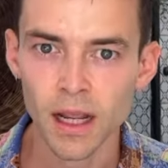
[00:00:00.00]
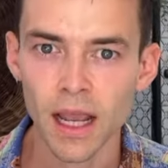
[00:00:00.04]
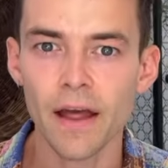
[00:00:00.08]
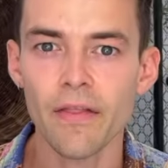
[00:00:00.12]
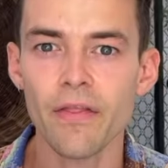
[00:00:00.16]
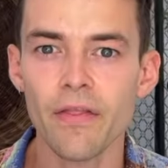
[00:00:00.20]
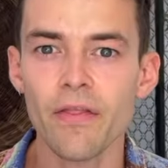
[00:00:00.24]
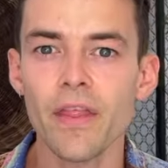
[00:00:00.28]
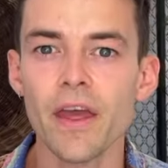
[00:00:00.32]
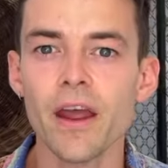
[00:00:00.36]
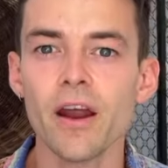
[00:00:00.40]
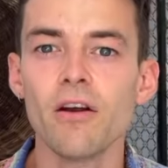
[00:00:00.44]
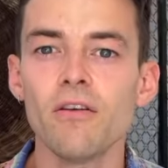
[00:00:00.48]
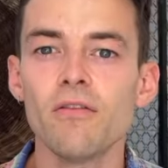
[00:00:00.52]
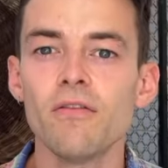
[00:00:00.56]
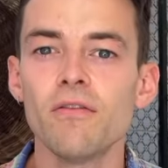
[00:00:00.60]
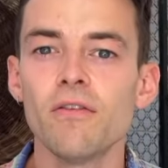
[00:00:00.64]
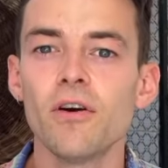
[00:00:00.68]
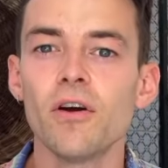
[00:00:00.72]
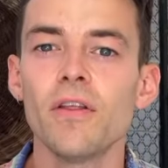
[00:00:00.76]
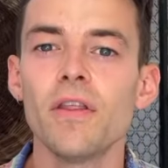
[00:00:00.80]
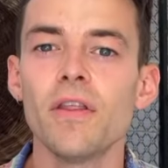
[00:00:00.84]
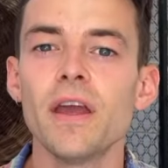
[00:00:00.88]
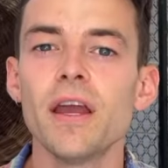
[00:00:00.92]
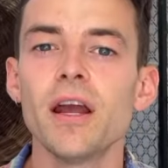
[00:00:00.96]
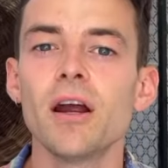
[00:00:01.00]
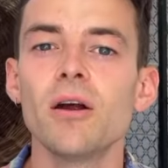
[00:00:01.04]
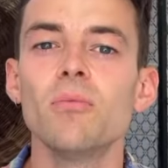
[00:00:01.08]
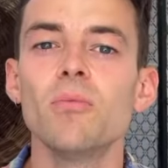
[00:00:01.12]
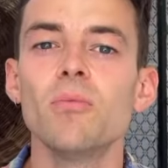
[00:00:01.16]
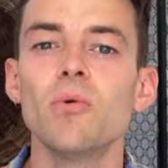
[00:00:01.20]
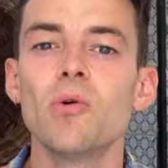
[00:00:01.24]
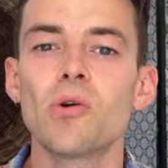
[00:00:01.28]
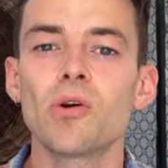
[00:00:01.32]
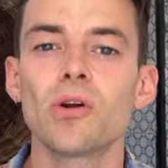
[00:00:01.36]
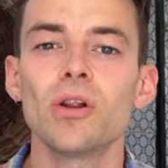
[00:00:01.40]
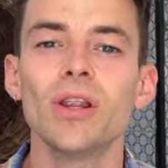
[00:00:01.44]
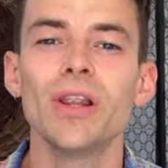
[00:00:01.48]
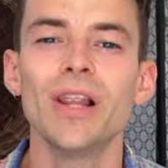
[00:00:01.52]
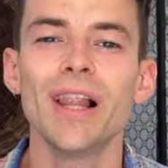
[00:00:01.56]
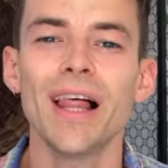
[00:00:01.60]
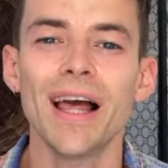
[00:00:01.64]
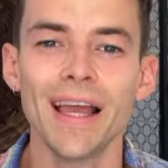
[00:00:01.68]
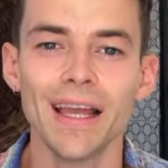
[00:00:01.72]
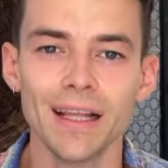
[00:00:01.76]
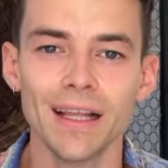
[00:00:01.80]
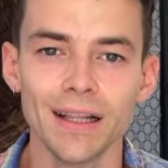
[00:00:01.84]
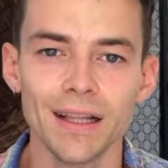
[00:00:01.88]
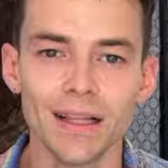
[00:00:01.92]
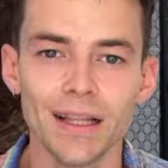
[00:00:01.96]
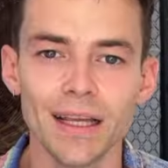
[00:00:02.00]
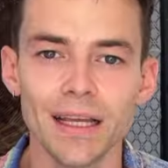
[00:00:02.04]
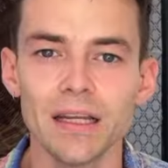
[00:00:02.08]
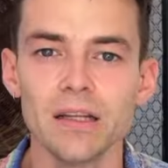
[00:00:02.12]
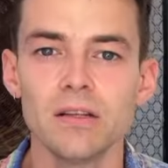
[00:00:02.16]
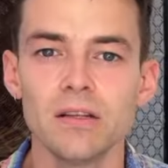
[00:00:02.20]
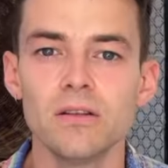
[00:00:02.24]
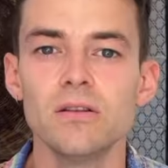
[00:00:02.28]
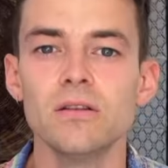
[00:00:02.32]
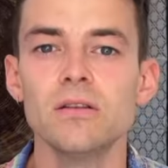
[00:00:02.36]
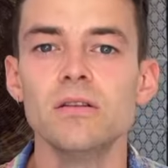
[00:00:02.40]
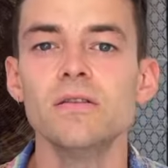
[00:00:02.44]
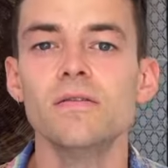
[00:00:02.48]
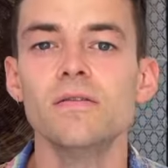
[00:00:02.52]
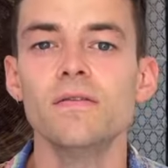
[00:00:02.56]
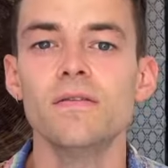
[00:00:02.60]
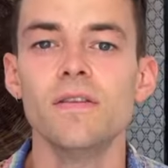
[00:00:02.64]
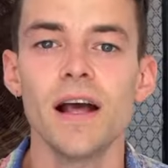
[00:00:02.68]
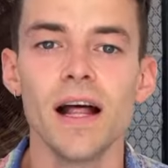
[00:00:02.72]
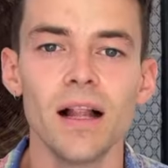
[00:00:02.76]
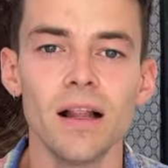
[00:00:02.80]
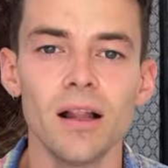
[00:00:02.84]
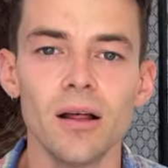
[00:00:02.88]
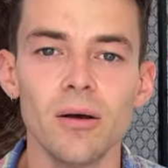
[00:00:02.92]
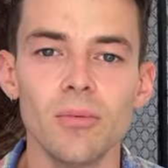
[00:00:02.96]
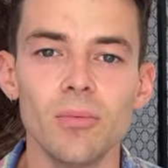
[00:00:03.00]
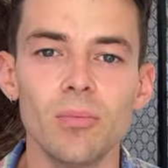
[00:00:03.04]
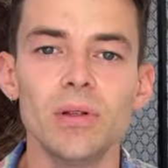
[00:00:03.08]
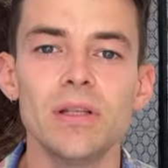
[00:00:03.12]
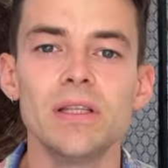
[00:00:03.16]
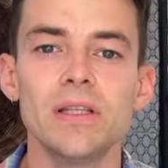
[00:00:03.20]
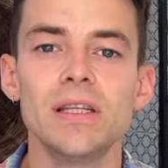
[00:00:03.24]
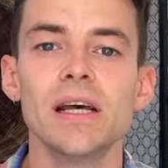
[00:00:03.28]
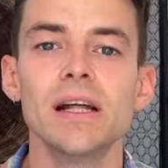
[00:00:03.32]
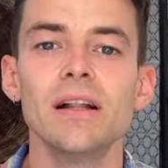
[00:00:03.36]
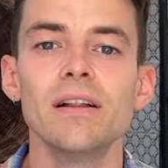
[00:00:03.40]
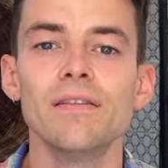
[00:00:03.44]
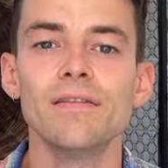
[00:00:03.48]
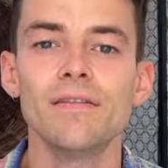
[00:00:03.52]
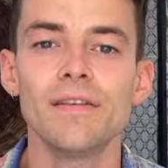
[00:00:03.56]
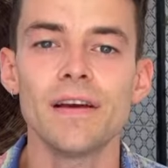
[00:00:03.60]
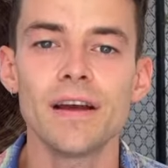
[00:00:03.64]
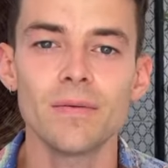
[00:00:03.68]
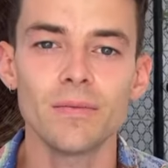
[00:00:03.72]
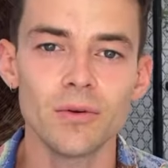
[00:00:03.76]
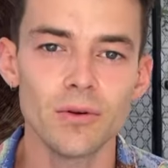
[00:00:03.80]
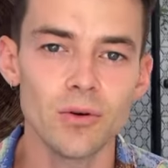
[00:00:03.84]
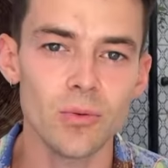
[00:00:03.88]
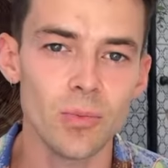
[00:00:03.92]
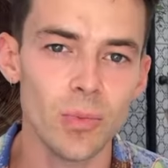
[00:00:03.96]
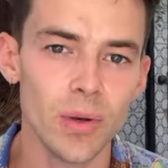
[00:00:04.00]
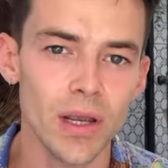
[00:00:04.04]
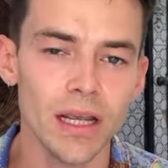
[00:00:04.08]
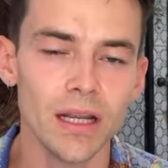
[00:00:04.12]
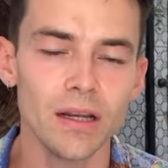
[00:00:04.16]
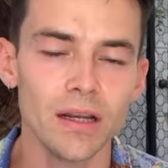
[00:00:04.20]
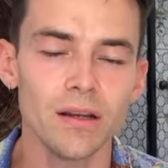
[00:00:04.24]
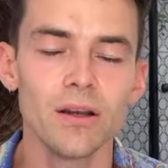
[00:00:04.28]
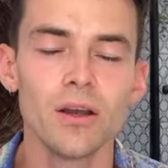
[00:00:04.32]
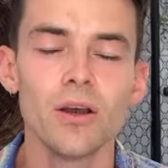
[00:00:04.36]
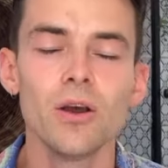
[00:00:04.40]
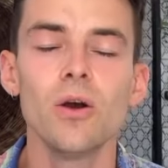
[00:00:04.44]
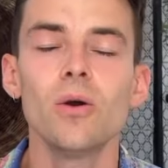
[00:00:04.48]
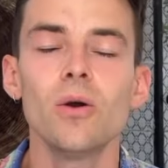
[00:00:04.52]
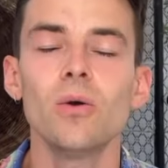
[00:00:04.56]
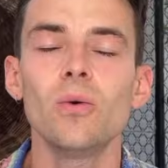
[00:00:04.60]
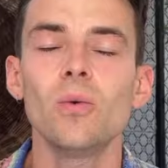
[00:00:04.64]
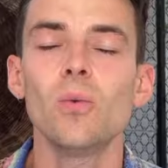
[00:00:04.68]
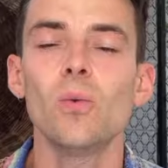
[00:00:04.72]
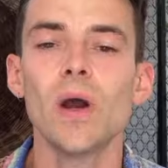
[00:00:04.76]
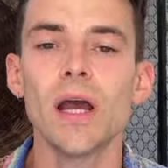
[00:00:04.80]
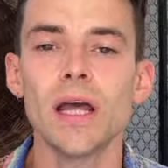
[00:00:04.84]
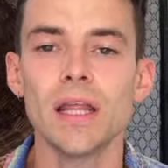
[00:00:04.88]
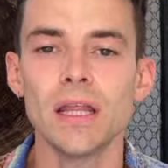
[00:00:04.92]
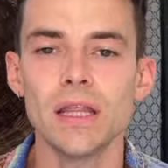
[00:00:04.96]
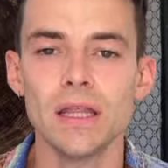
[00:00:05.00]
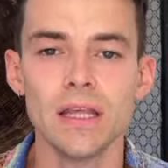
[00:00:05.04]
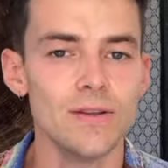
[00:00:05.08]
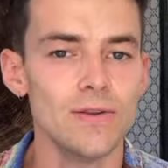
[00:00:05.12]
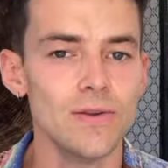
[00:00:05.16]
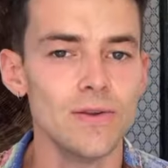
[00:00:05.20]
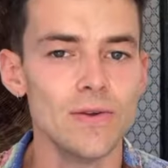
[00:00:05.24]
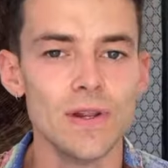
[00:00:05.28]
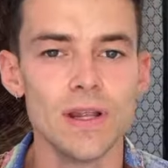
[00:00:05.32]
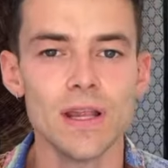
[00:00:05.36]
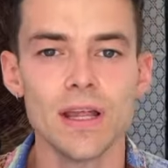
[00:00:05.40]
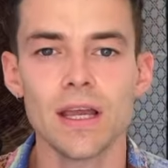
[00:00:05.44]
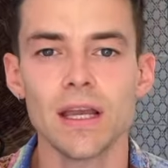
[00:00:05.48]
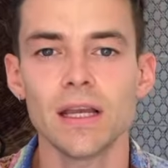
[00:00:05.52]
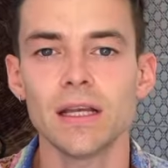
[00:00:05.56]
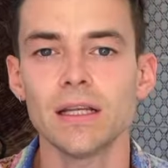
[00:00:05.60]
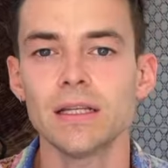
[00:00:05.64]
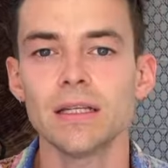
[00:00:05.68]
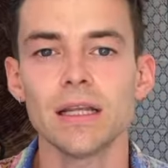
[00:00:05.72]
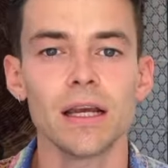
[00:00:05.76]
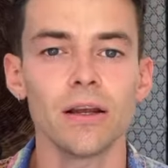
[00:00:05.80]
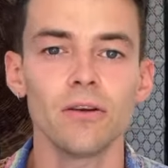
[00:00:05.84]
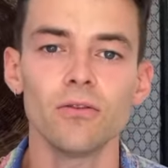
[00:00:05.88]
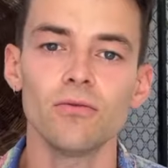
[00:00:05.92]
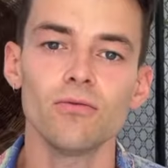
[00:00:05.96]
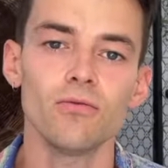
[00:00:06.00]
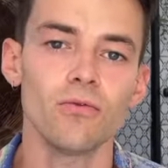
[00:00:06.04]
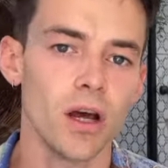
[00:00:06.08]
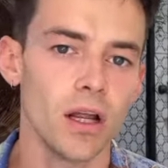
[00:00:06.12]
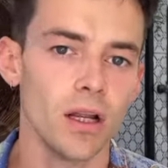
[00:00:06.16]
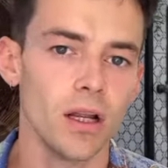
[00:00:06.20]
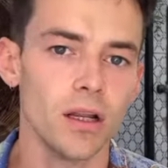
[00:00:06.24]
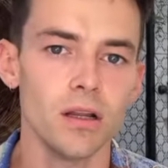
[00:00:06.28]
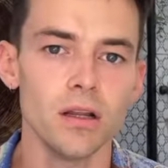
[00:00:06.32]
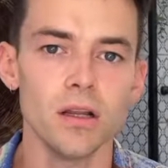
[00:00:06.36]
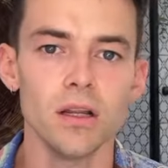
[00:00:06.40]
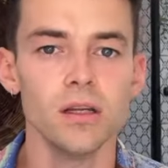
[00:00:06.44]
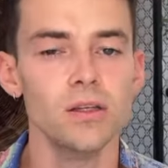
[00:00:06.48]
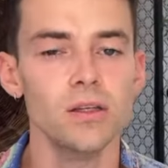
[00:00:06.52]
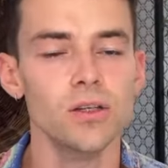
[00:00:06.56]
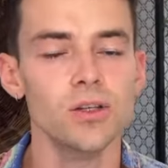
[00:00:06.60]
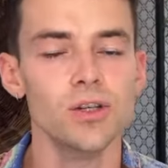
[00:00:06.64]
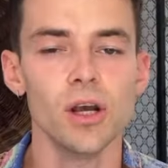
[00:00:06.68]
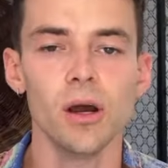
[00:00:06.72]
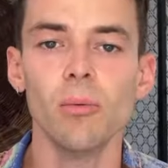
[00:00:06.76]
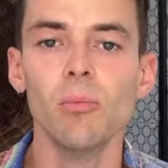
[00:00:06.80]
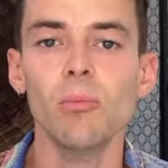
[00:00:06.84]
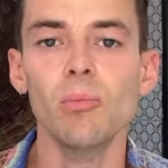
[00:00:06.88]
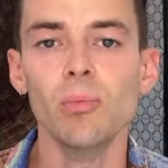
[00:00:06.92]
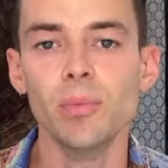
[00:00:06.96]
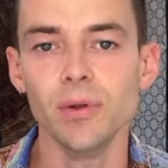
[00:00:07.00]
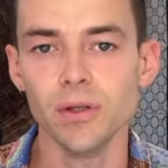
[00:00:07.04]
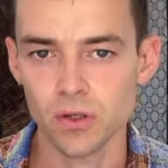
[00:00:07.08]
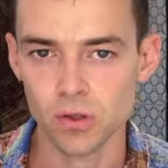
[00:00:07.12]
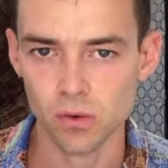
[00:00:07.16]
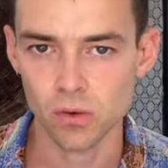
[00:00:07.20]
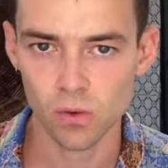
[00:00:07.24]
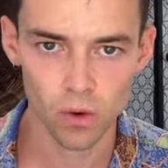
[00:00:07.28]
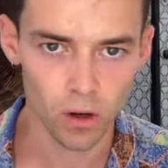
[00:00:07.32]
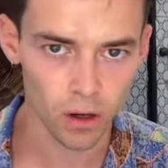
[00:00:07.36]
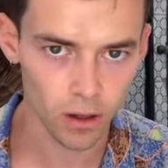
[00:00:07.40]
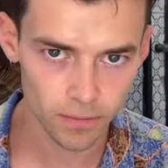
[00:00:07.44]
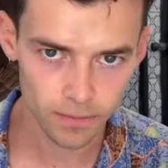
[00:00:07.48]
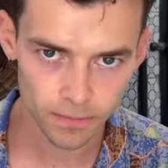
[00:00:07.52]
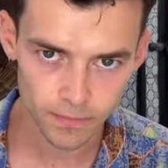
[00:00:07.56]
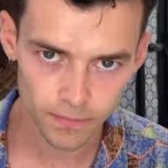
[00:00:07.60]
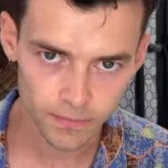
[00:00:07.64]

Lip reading: and therefore they are more likely to develop patellofemoral pain when they do things like run and jump and squat.